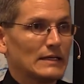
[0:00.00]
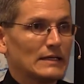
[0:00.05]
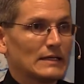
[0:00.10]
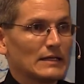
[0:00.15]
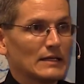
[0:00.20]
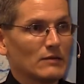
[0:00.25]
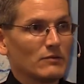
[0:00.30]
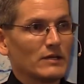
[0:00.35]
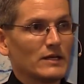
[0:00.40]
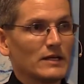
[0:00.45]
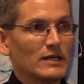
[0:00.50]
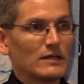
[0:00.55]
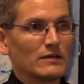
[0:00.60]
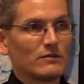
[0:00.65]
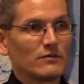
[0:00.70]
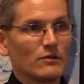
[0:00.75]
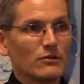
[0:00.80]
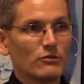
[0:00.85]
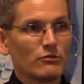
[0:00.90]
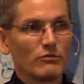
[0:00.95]
And when it gets
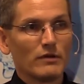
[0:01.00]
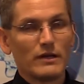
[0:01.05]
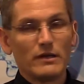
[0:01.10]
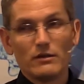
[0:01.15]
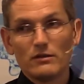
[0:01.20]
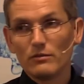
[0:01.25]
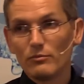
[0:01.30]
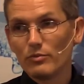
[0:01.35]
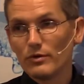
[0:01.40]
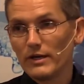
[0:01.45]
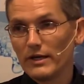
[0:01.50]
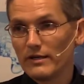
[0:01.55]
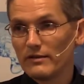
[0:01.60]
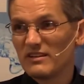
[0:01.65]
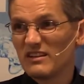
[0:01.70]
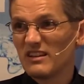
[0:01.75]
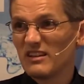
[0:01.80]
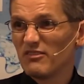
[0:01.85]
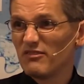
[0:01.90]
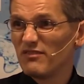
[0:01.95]
those regular breaks, it
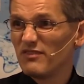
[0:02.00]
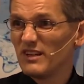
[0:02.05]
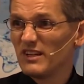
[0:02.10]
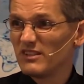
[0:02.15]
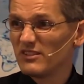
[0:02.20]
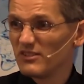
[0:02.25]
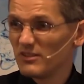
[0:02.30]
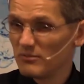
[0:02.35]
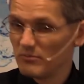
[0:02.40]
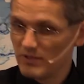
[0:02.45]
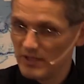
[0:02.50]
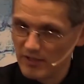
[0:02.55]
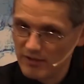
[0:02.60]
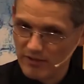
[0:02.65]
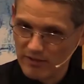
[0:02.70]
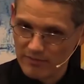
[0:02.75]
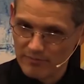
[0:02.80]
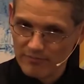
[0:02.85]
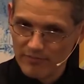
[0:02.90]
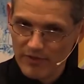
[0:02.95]
can function
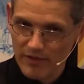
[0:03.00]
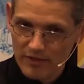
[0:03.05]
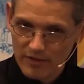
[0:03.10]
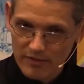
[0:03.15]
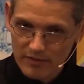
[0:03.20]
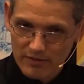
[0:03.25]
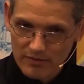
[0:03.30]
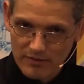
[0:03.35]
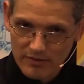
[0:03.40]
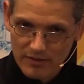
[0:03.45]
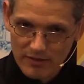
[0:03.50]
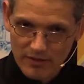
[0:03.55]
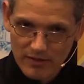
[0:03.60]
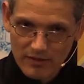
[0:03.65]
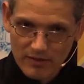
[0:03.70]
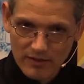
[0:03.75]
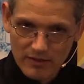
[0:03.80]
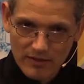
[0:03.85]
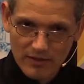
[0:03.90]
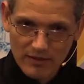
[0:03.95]
better
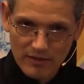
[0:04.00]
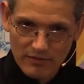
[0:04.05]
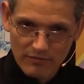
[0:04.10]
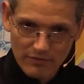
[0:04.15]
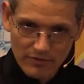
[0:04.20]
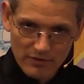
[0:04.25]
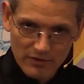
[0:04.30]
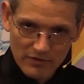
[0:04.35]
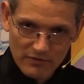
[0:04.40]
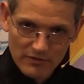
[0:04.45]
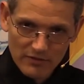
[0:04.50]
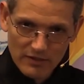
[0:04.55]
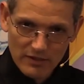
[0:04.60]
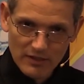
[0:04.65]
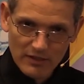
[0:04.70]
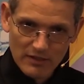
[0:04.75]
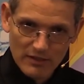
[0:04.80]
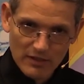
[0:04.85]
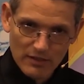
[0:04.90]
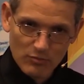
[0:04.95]
than if it doesn't
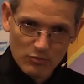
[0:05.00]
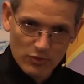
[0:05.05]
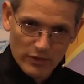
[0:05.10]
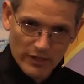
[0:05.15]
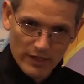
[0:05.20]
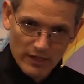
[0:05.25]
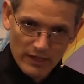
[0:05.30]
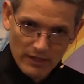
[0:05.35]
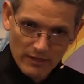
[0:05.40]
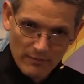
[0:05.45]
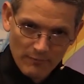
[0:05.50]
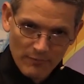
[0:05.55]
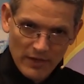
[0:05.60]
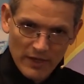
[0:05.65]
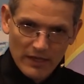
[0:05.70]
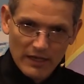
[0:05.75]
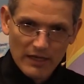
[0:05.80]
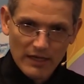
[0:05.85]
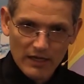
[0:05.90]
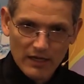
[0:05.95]
get that break.
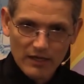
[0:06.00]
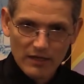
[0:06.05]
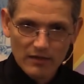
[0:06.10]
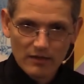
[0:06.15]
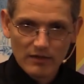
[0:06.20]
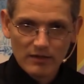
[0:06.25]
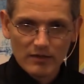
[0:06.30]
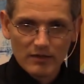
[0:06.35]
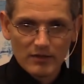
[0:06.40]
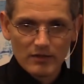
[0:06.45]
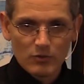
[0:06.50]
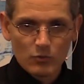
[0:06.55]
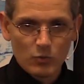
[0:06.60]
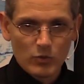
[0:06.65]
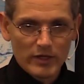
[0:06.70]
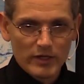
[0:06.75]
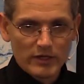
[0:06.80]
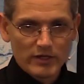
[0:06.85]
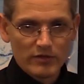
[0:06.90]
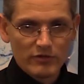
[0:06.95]
And
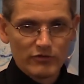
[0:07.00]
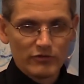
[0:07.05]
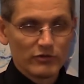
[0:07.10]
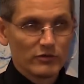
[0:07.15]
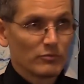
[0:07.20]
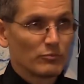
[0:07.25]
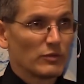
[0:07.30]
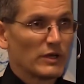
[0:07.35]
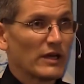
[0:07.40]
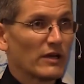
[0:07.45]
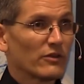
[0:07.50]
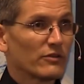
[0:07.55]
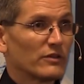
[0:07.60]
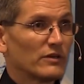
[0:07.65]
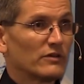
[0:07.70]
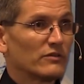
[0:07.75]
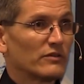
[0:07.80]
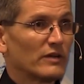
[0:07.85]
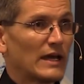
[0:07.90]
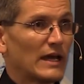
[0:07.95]
what is your healthy
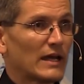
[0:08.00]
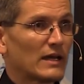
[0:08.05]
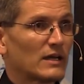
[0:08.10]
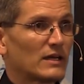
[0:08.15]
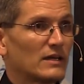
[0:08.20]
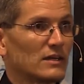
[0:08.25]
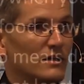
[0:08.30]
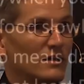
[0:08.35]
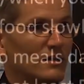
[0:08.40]
snack?